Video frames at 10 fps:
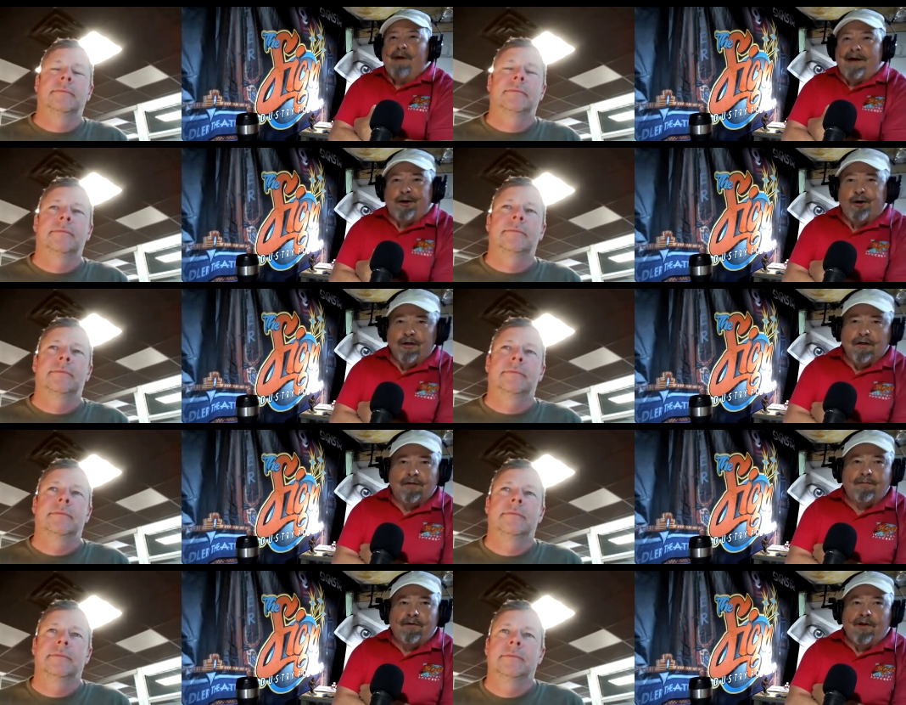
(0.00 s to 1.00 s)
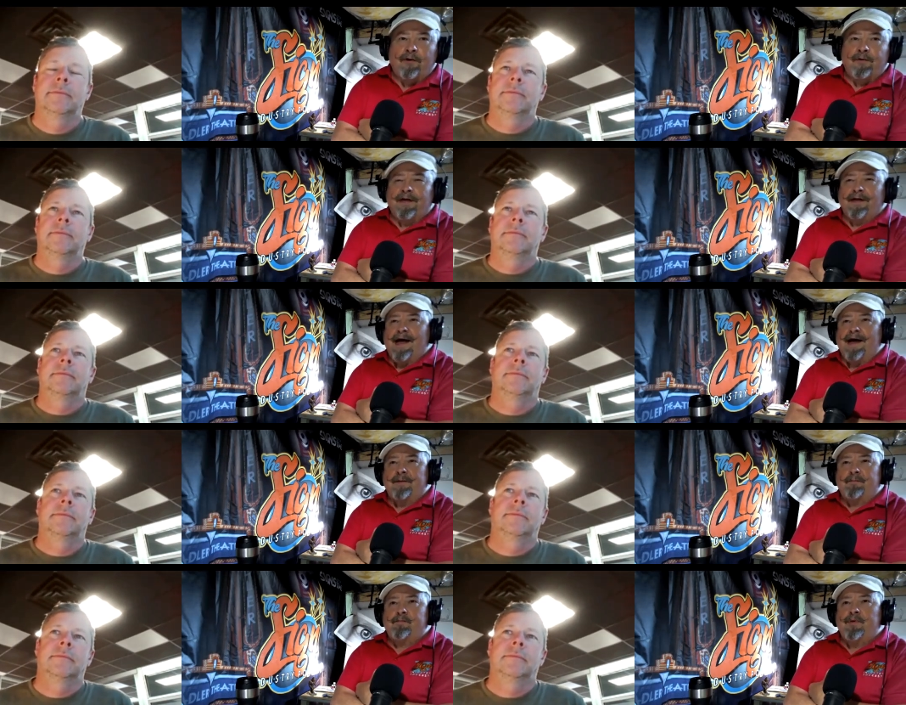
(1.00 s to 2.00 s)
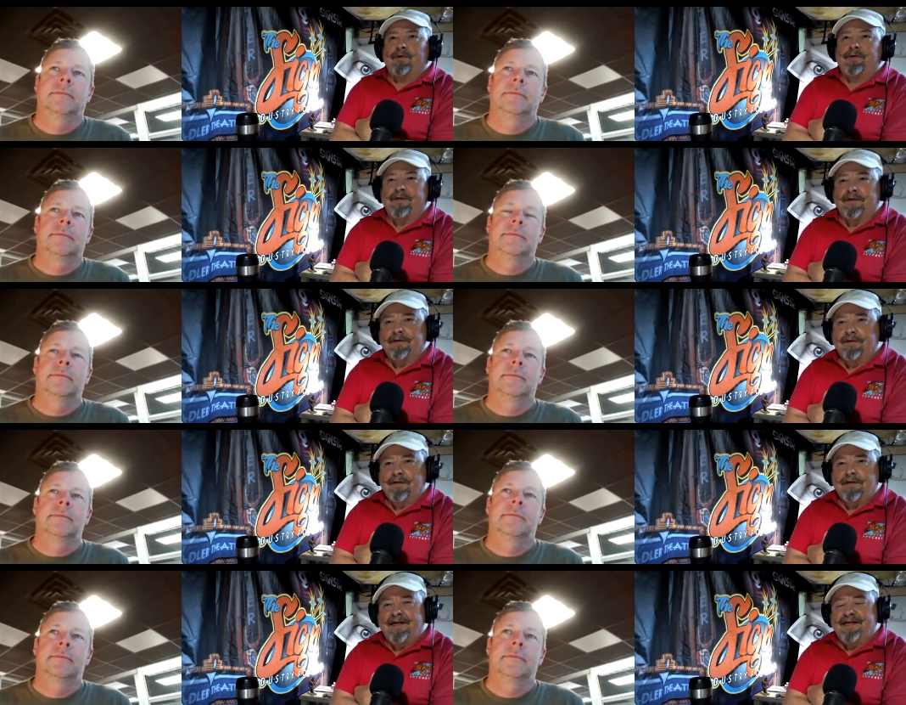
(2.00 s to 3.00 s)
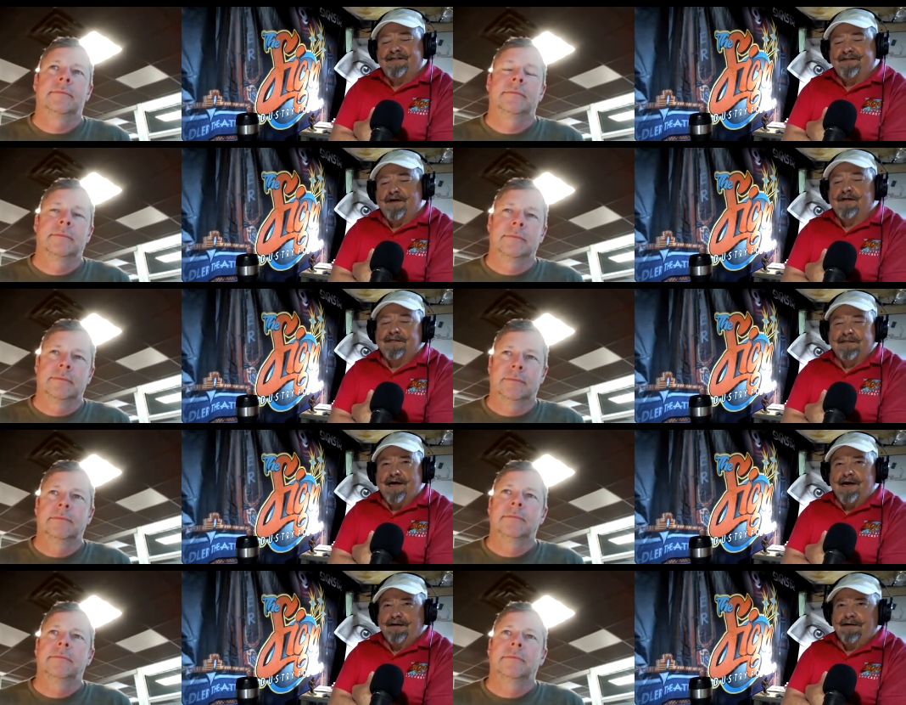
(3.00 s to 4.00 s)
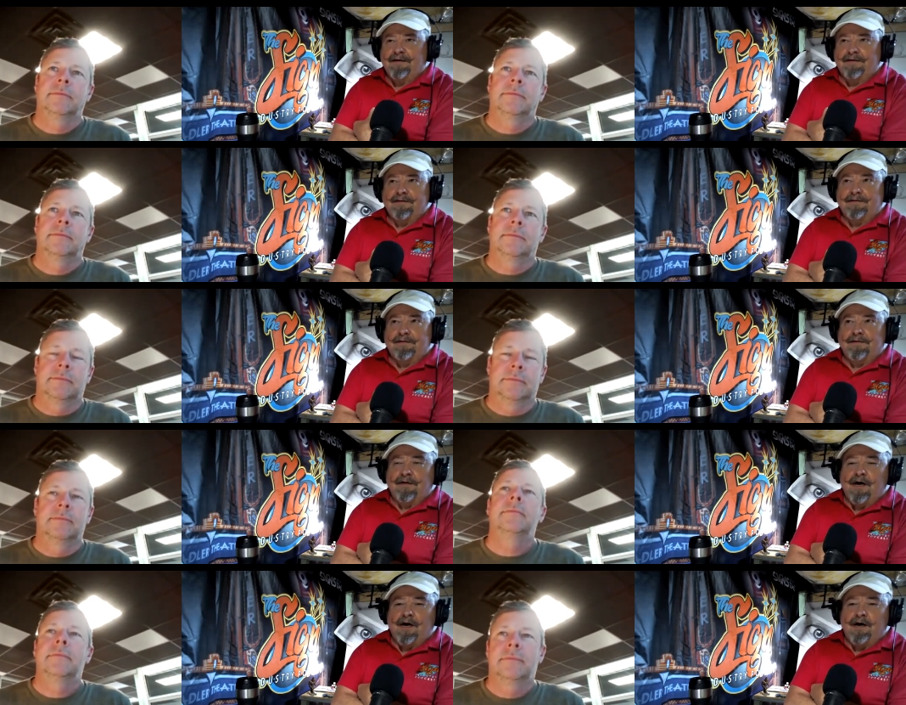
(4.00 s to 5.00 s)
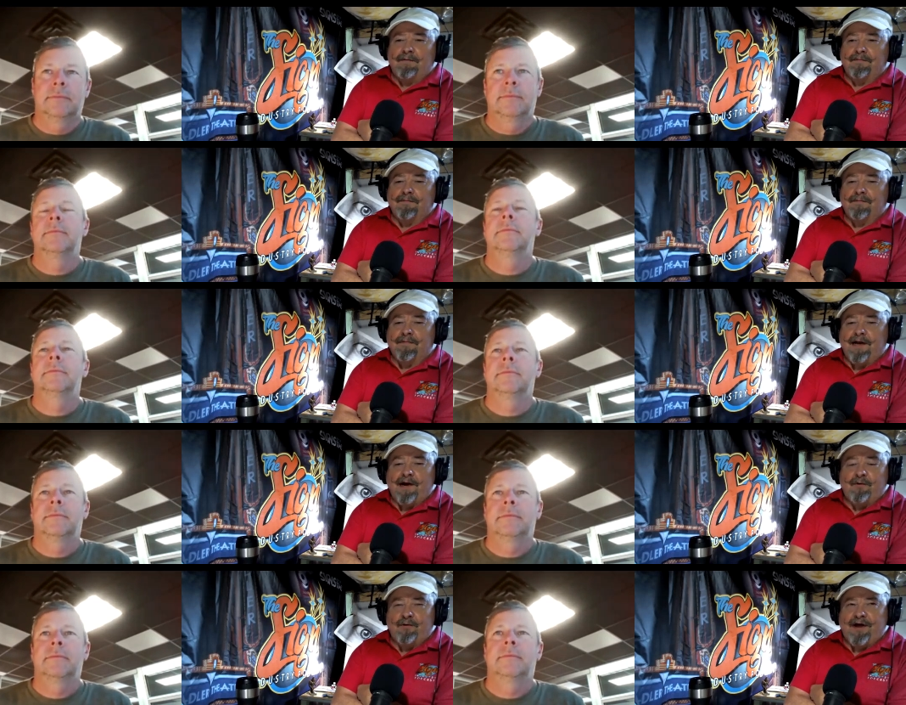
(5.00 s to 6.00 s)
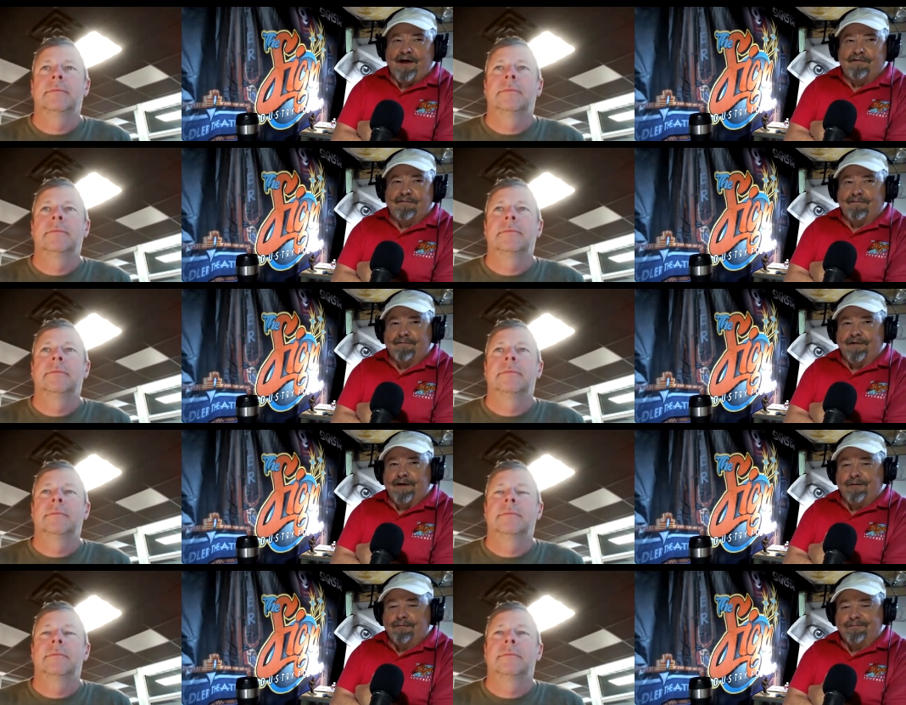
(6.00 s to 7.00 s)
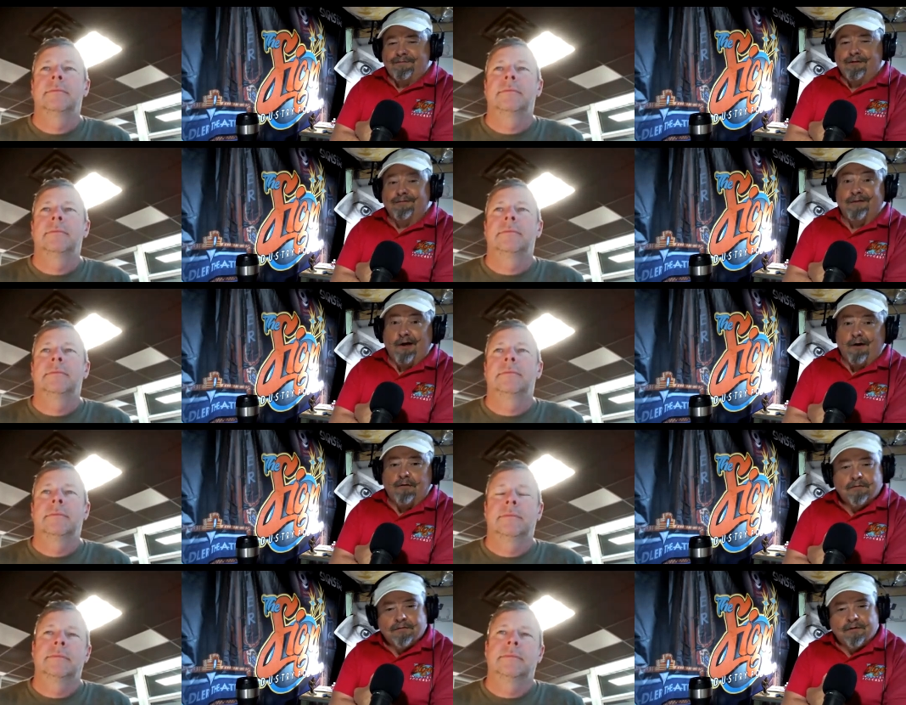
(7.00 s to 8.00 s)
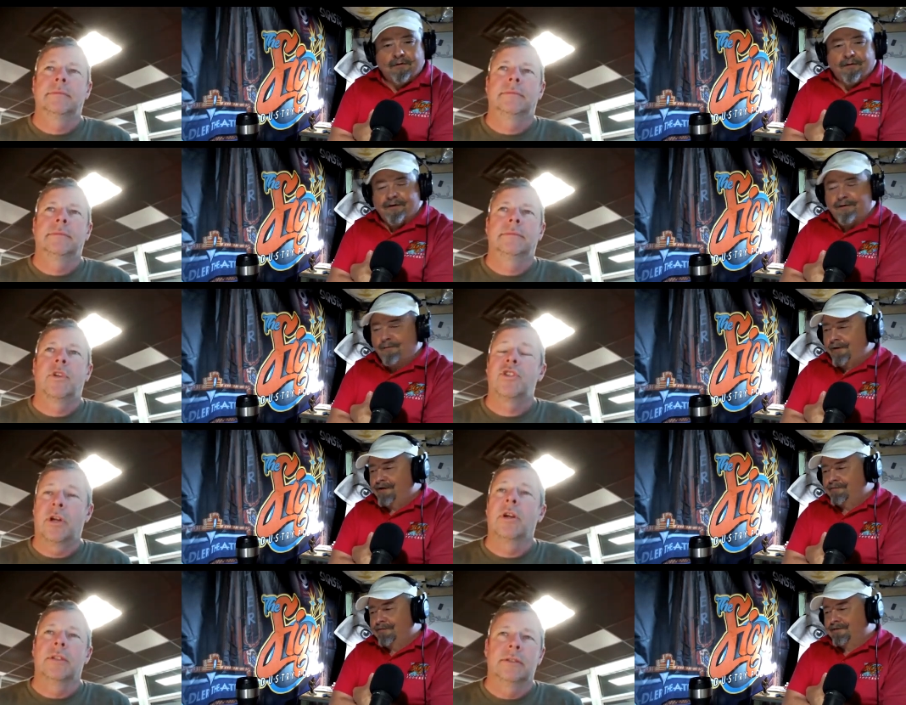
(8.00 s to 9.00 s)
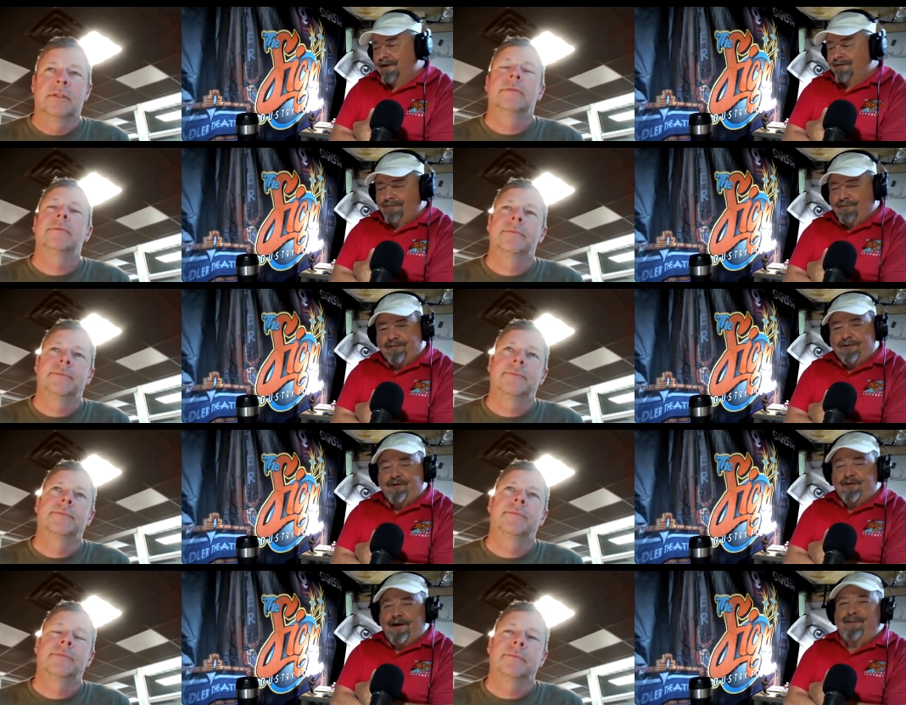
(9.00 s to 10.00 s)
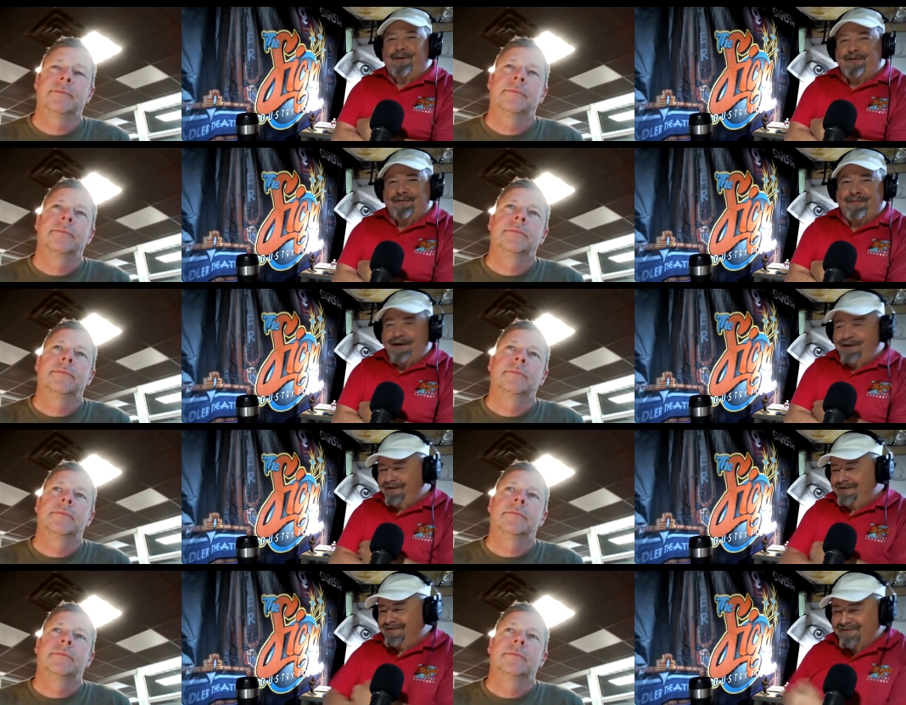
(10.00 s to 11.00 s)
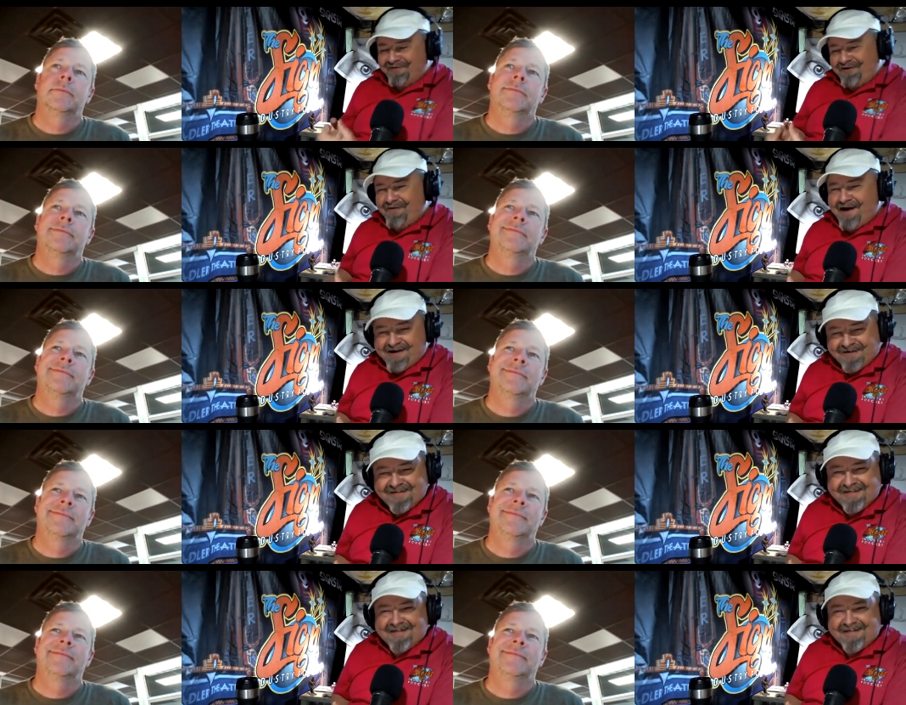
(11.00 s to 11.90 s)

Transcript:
Speaker 1: better knowing how to build and install a sign um, than I would have, you know, years ago or whatever. Sure. And you and I both have been in the industry a while.